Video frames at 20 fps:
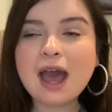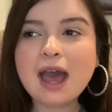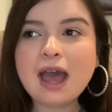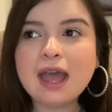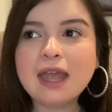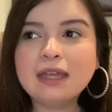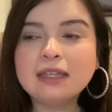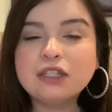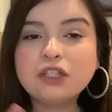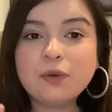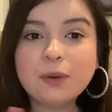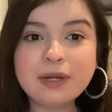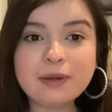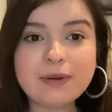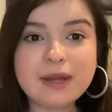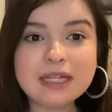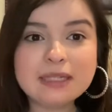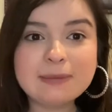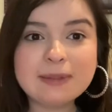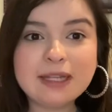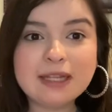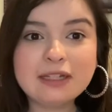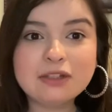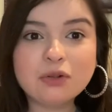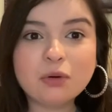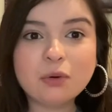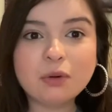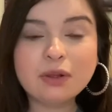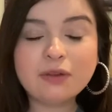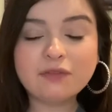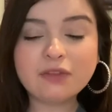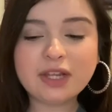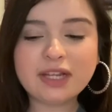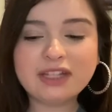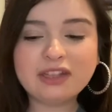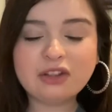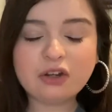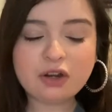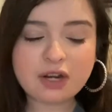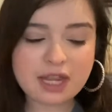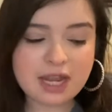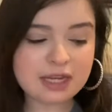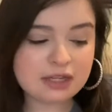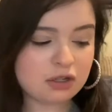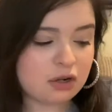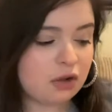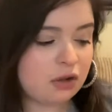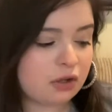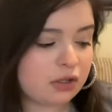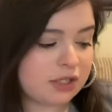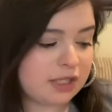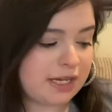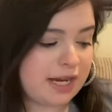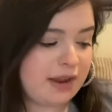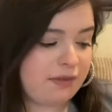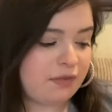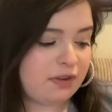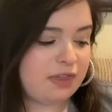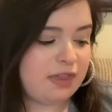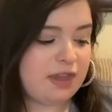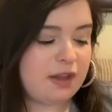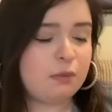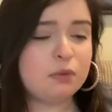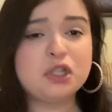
so anyway, I spent like a total of like $38 on everything,